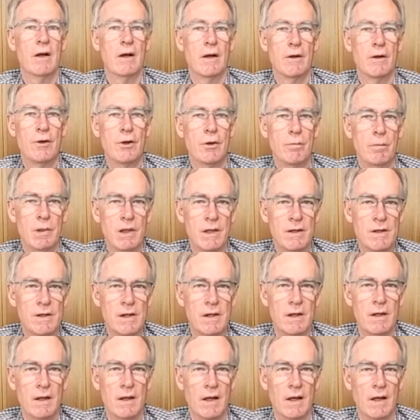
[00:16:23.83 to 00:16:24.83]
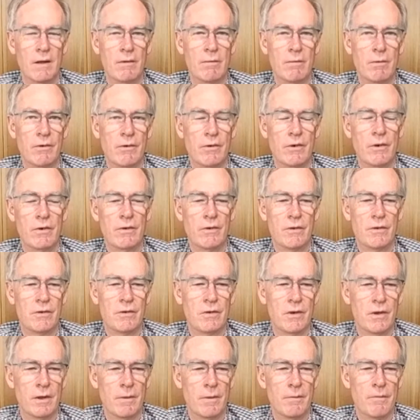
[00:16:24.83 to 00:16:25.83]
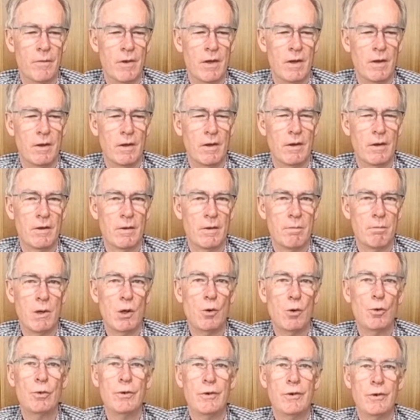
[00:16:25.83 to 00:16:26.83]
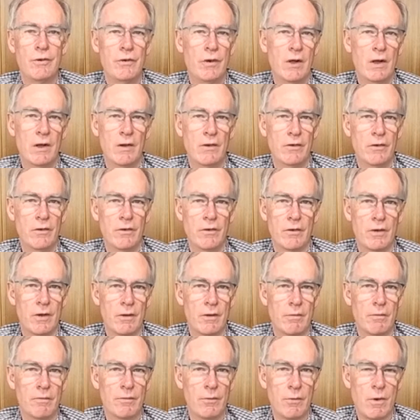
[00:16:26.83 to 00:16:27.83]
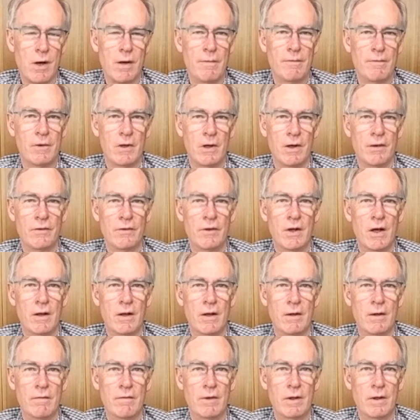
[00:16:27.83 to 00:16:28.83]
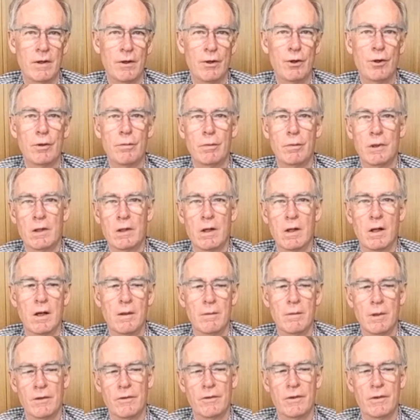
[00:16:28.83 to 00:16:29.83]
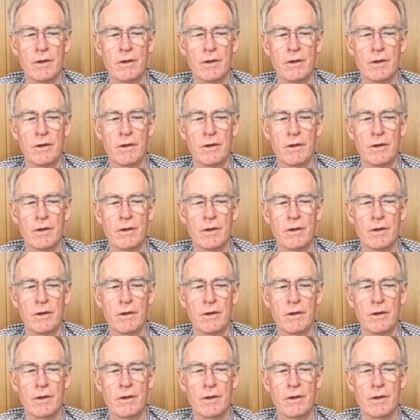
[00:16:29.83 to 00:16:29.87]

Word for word: humidity and resists the mold diseases that grapevines get in very humid climates.